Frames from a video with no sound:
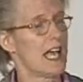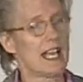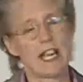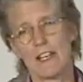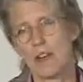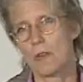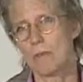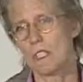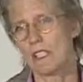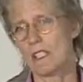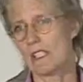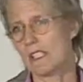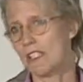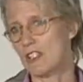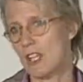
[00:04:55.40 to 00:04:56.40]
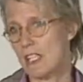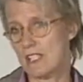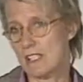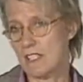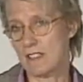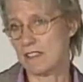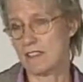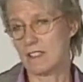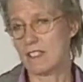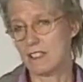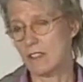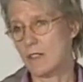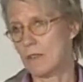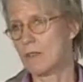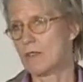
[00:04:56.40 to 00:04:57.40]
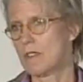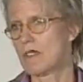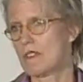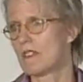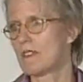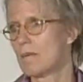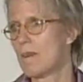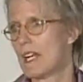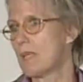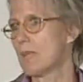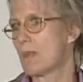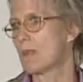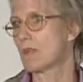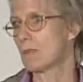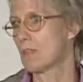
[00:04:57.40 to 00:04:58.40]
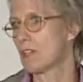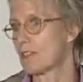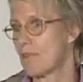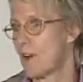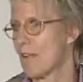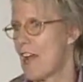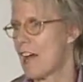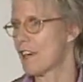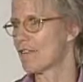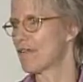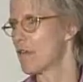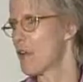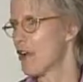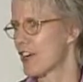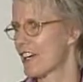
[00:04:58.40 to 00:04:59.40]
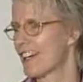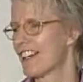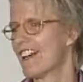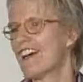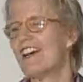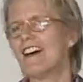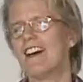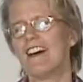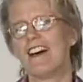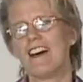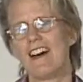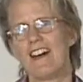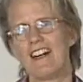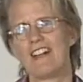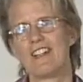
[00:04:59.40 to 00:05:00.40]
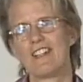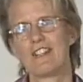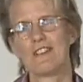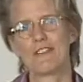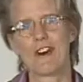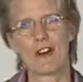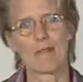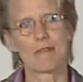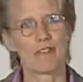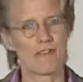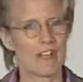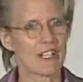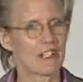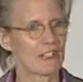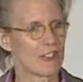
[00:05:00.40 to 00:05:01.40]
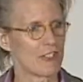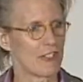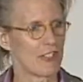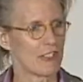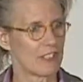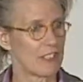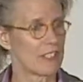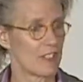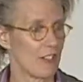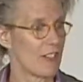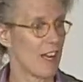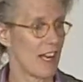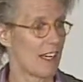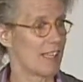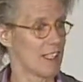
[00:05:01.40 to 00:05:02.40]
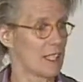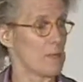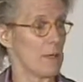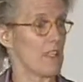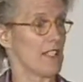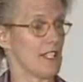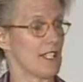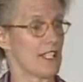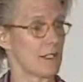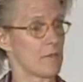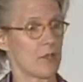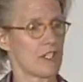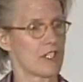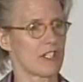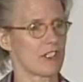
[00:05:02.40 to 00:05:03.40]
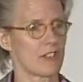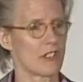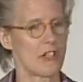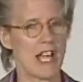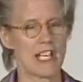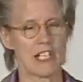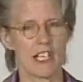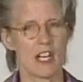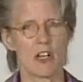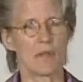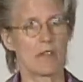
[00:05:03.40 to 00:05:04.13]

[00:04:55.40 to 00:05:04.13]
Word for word: And I don't mean to suggest that, you know, the many people who've been thrown out of work uh, who are professional journalists are not experiencing personal tragedy. I